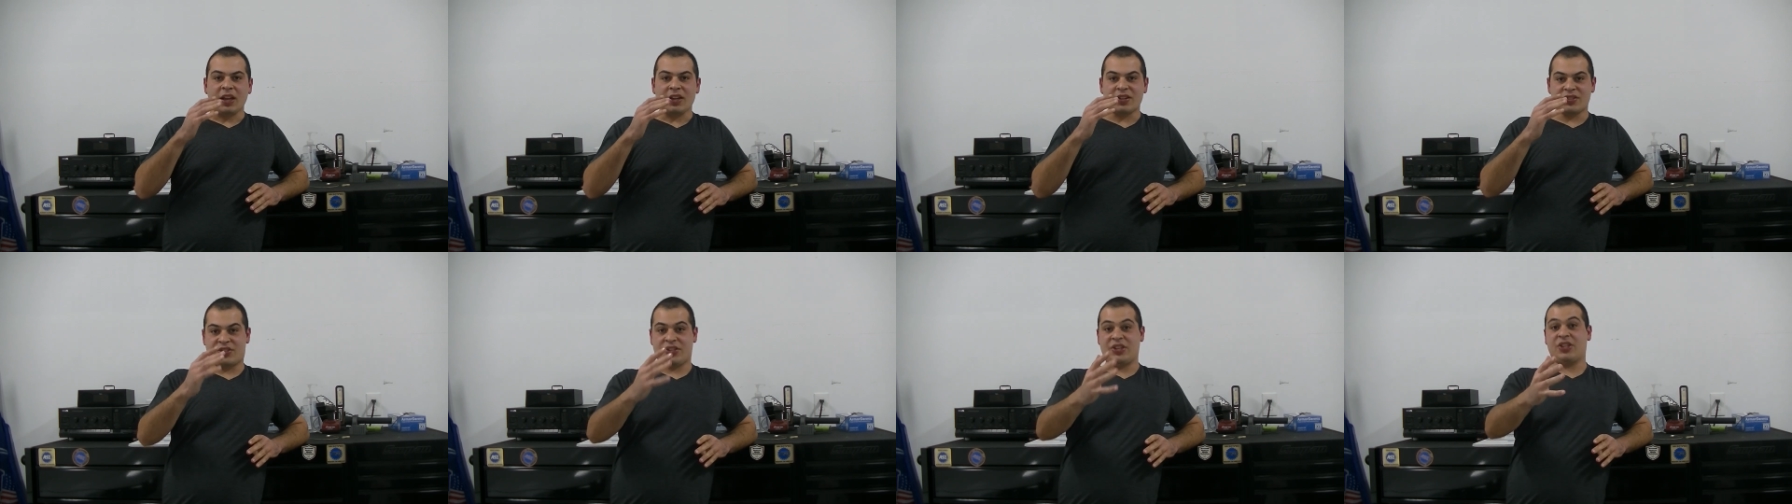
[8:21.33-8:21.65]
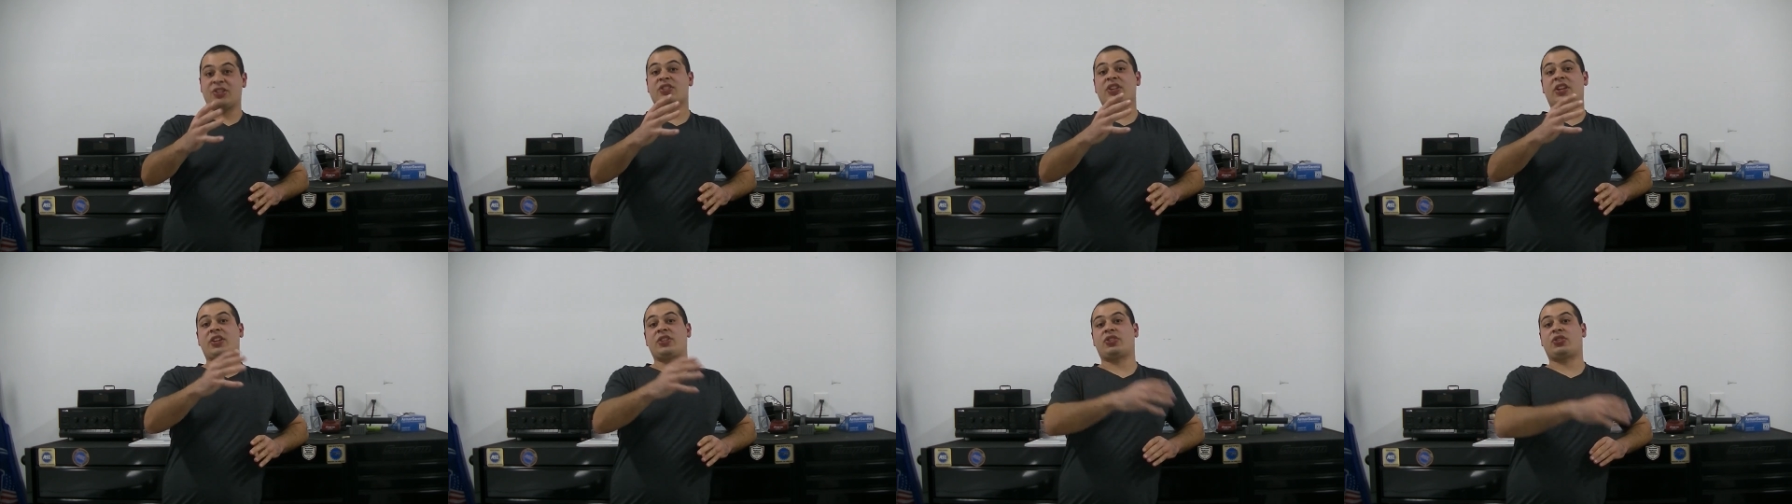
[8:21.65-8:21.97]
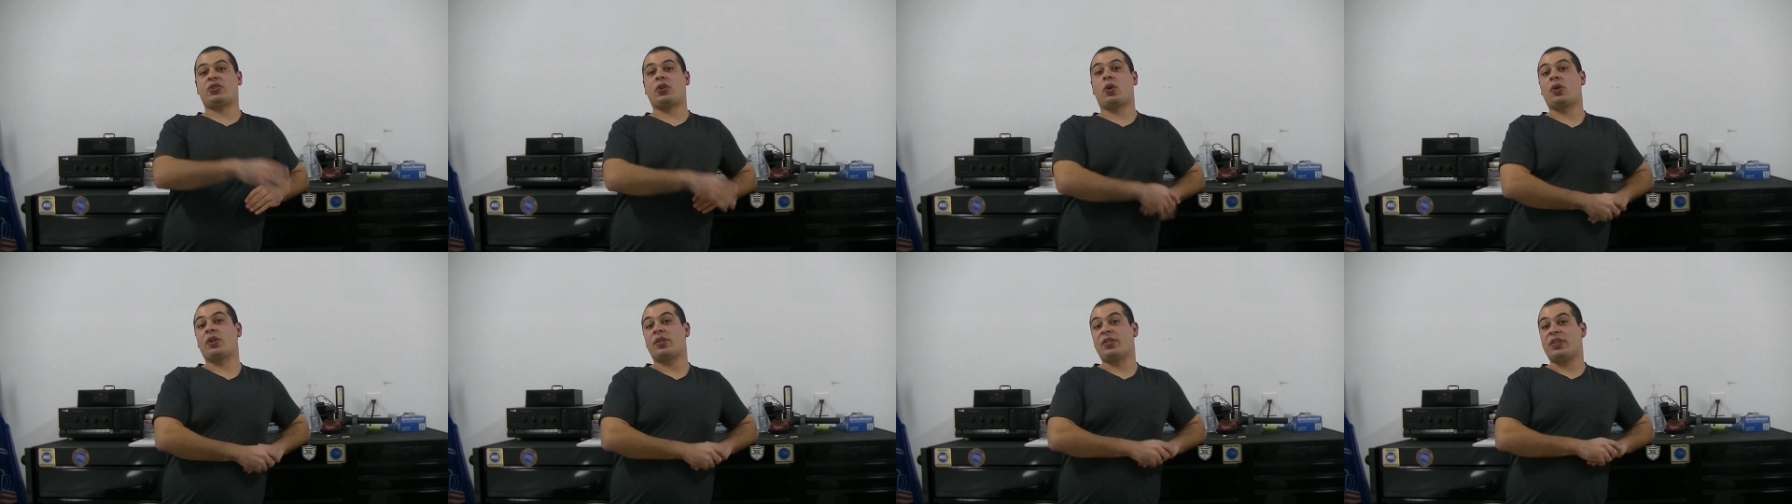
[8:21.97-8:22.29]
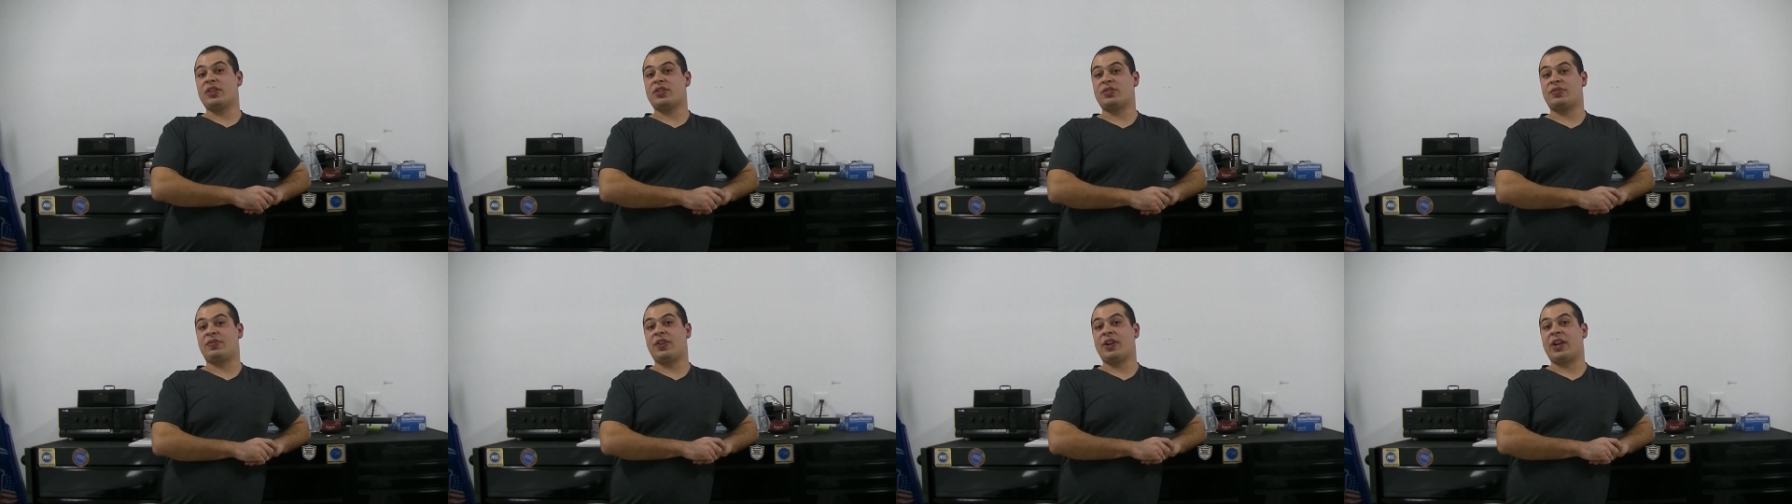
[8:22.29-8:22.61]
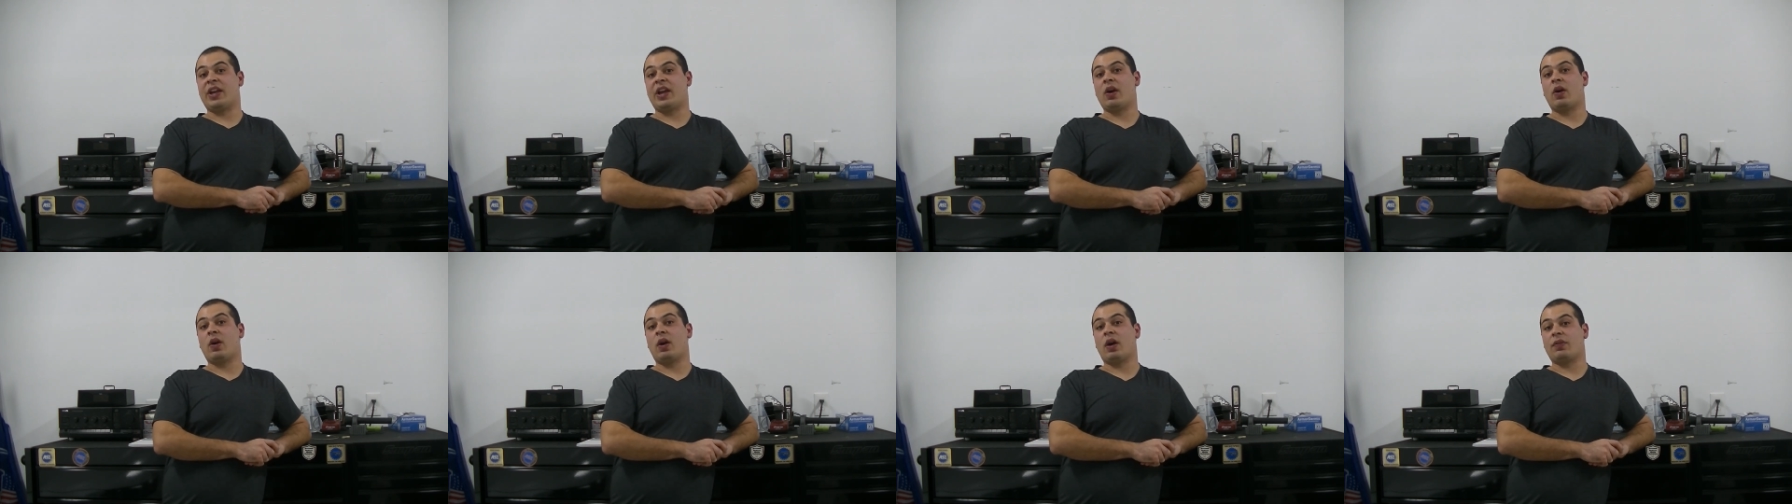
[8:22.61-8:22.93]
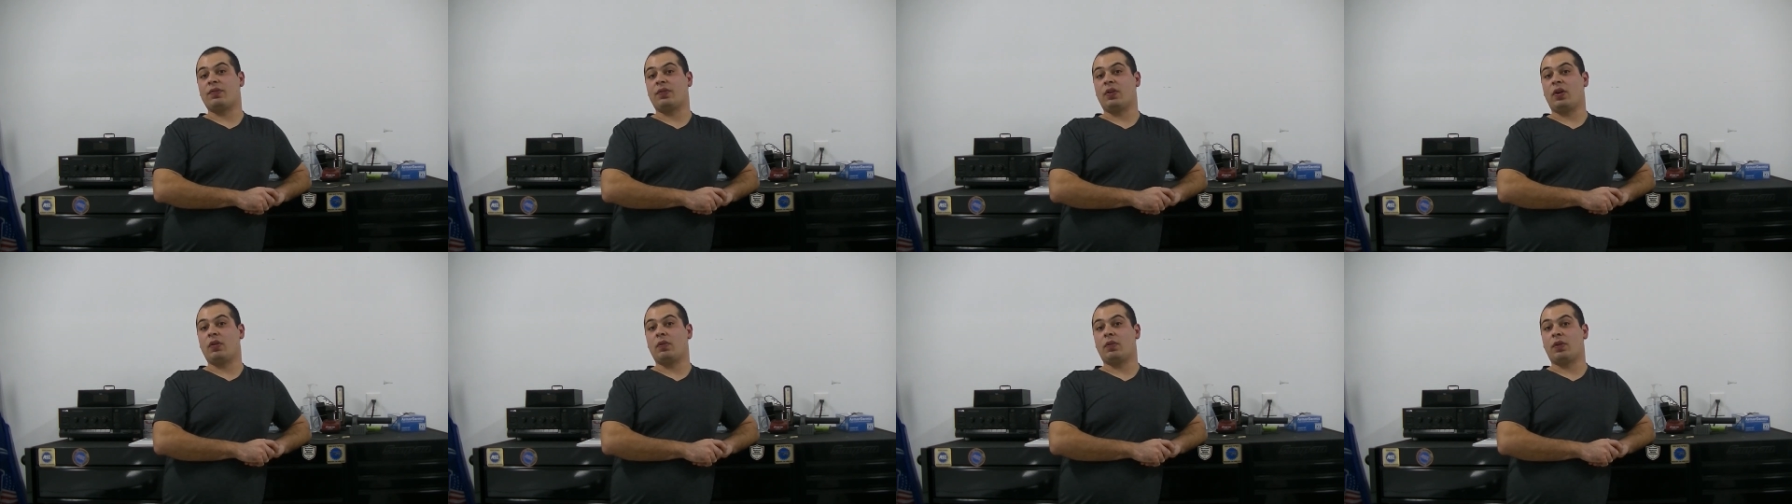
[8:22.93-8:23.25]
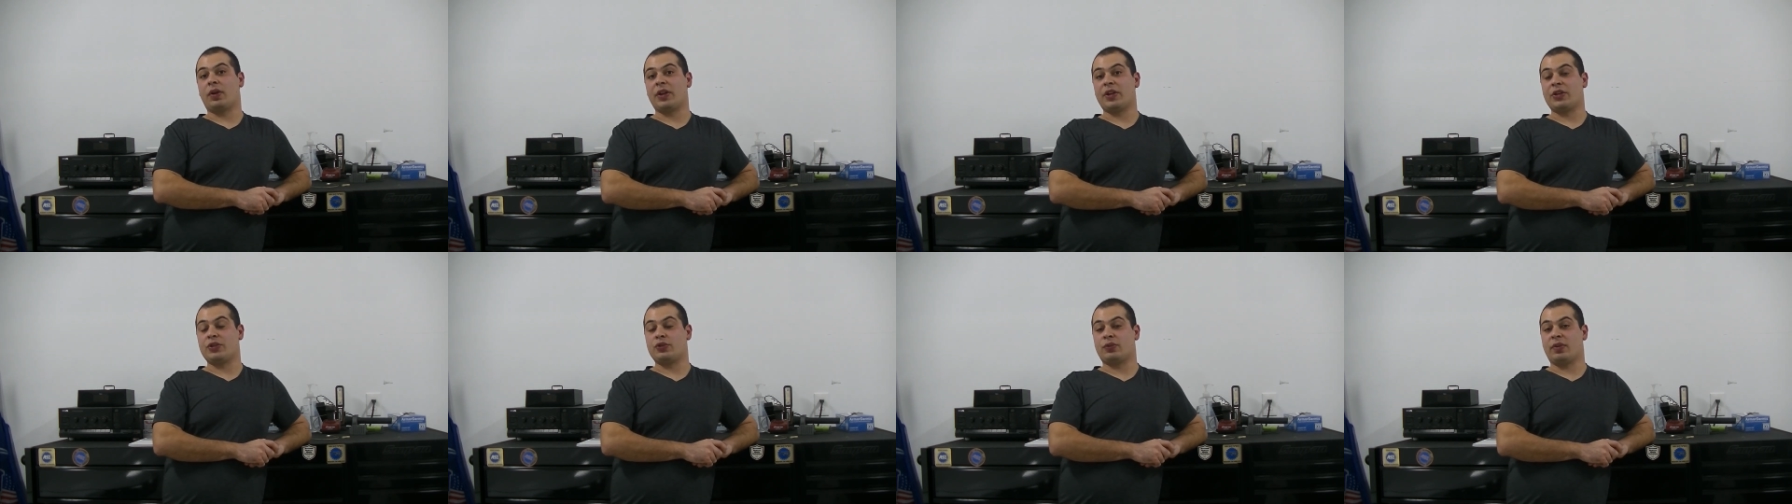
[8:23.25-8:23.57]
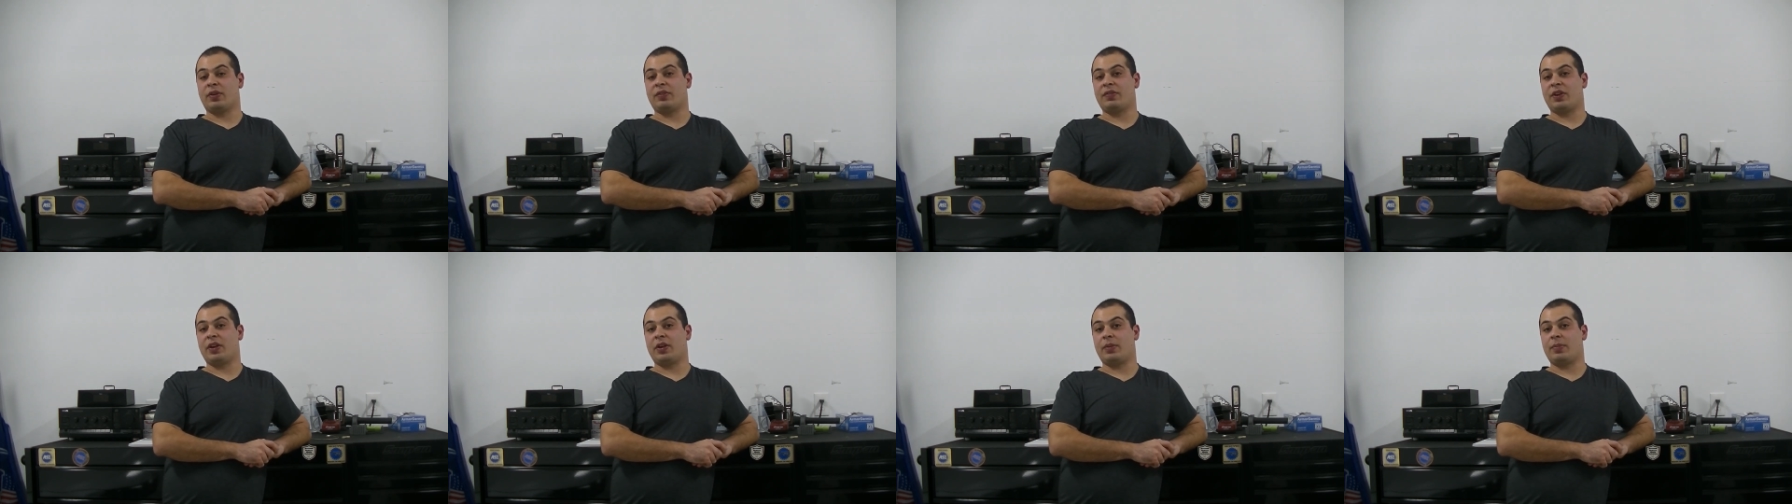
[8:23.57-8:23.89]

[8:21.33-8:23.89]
Since I started this video, I've already driven